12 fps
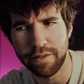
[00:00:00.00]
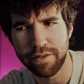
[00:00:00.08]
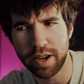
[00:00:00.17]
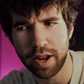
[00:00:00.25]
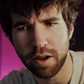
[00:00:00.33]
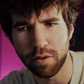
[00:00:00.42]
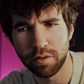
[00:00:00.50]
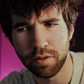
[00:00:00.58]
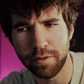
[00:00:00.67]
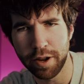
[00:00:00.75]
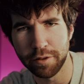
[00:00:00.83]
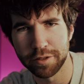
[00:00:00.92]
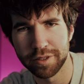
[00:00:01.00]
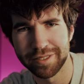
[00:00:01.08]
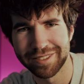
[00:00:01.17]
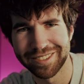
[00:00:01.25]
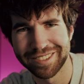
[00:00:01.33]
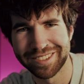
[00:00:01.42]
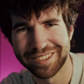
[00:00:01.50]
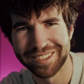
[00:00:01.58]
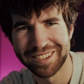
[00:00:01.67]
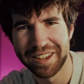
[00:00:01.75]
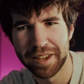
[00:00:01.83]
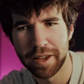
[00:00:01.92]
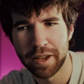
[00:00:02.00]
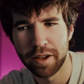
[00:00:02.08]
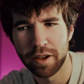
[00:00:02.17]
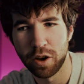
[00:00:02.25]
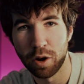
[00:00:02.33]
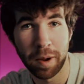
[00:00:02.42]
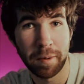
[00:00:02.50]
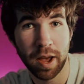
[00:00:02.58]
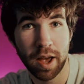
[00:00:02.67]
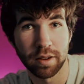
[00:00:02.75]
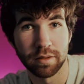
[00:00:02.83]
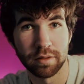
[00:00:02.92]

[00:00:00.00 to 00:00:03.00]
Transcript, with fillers: video. Who knows? Or maybe not.